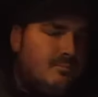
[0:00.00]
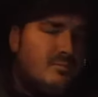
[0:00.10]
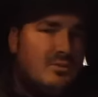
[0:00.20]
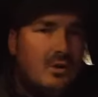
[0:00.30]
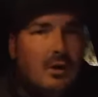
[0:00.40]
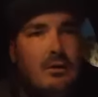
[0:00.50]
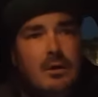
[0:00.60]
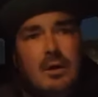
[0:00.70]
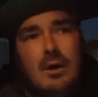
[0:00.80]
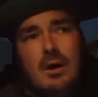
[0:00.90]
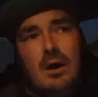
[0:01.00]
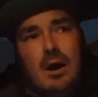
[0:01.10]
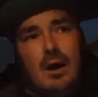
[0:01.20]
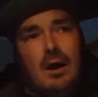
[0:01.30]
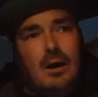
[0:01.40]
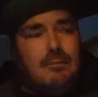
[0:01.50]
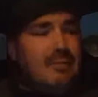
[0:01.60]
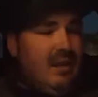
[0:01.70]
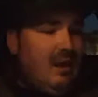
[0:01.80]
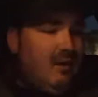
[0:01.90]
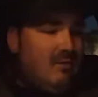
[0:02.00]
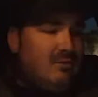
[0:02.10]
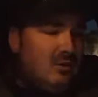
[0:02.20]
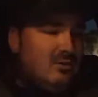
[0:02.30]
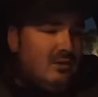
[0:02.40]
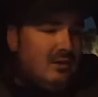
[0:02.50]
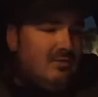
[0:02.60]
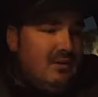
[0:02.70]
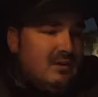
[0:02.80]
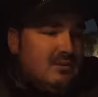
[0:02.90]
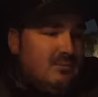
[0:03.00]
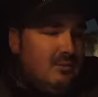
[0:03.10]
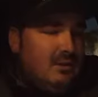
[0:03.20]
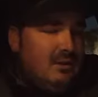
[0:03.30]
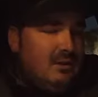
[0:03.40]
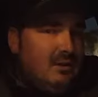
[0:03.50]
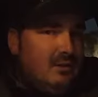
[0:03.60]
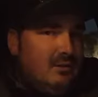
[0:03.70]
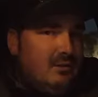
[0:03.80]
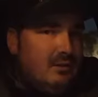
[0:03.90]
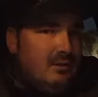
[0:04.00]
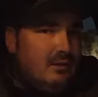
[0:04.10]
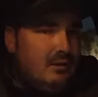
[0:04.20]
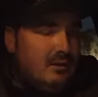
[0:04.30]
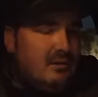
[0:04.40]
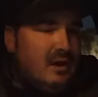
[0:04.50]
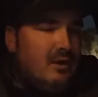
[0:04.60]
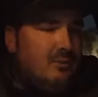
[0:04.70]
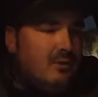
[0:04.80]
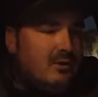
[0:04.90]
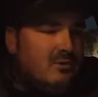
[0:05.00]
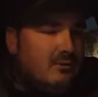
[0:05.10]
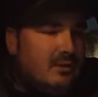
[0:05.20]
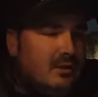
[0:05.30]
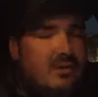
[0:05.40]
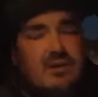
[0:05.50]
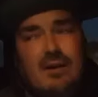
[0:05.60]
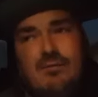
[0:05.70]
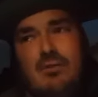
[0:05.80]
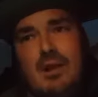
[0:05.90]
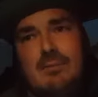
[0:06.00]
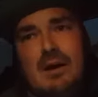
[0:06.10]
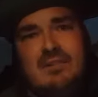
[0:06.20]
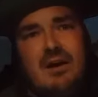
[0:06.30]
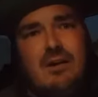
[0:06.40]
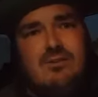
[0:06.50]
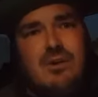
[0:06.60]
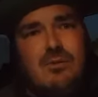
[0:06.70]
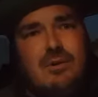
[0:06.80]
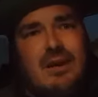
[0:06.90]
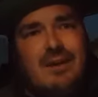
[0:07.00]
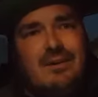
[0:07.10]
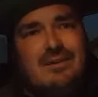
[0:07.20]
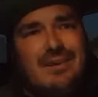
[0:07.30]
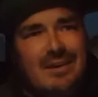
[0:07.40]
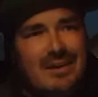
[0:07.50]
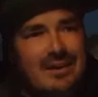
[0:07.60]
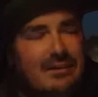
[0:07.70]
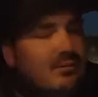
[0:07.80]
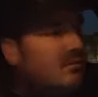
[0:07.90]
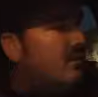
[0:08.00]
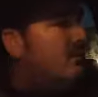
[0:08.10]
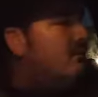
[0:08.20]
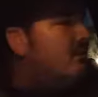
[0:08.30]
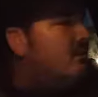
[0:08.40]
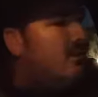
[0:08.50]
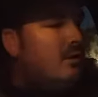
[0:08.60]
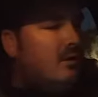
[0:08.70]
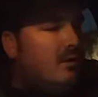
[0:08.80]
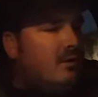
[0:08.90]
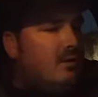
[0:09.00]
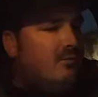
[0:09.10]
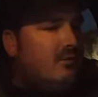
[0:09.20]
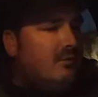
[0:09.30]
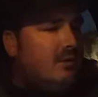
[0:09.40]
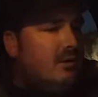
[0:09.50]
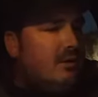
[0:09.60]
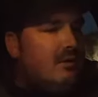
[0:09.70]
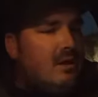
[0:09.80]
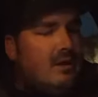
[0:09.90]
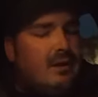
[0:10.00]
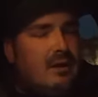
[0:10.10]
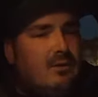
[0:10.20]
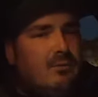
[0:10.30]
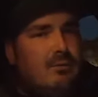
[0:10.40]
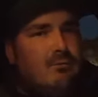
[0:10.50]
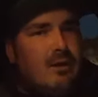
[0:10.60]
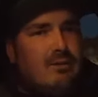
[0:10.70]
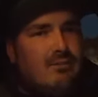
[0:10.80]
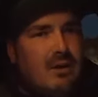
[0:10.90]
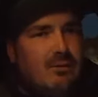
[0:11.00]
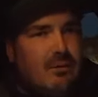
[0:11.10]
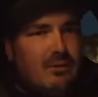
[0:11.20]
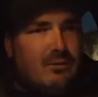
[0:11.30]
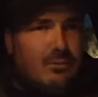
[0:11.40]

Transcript: So now I've also got to find somewhere to get tire pressure, because I've let my tires all the way down to 10. So hopefully we can get that handled and rectified rather